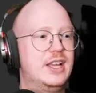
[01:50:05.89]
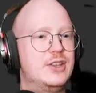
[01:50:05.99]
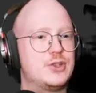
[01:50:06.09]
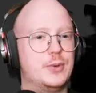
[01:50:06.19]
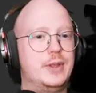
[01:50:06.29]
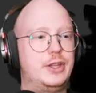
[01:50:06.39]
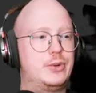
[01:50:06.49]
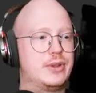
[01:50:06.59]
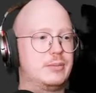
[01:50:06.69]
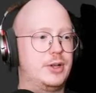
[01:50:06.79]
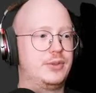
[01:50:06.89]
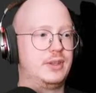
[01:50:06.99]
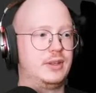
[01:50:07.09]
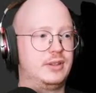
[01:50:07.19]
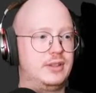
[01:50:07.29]
So the cool thing about
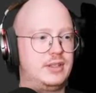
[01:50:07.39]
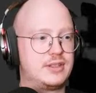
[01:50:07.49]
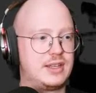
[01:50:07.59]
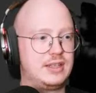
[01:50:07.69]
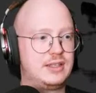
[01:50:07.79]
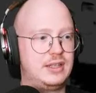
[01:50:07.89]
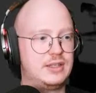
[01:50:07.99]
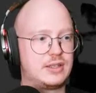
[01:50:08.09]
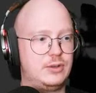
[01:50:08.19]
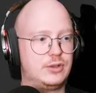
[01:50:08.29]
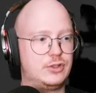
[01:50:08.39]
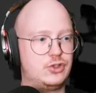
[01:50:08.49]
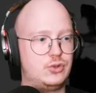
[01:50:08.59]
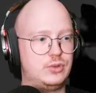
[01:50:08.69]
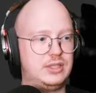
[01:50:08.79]
the, the skin kit is that you can
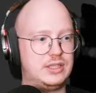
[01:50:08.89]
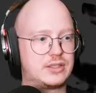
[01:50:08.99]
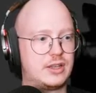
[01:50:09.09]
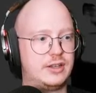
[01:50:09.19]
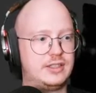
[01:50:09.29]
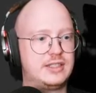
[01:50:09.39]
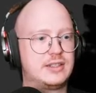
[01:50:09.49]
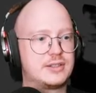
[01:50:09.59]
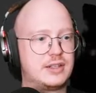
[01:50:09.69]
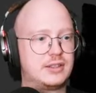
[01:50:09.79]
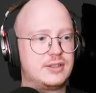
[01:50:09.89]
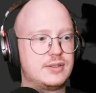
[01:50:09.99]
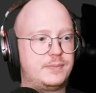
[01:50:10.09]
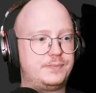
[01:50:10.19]
do these kind of details like this.